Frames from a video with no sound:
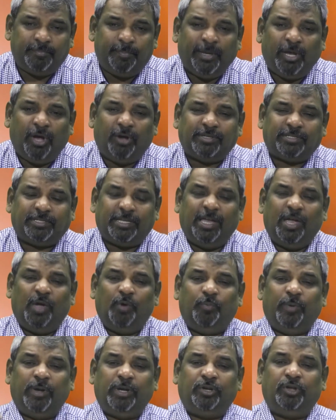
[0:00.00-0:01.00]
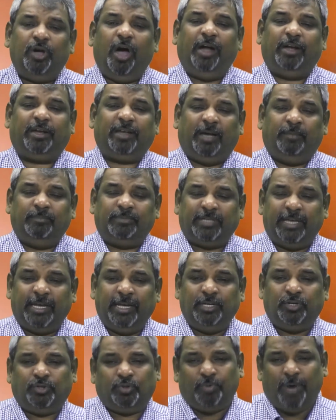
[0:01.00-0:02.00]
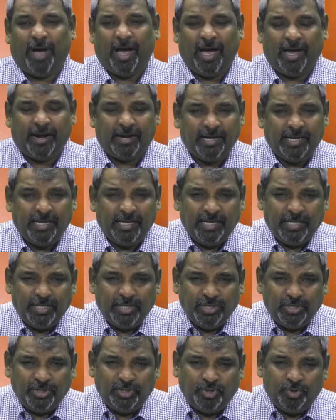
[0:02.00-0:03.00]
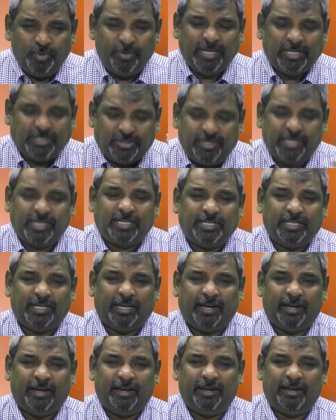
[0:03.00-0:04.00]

Because when God comes into our jurisdiction,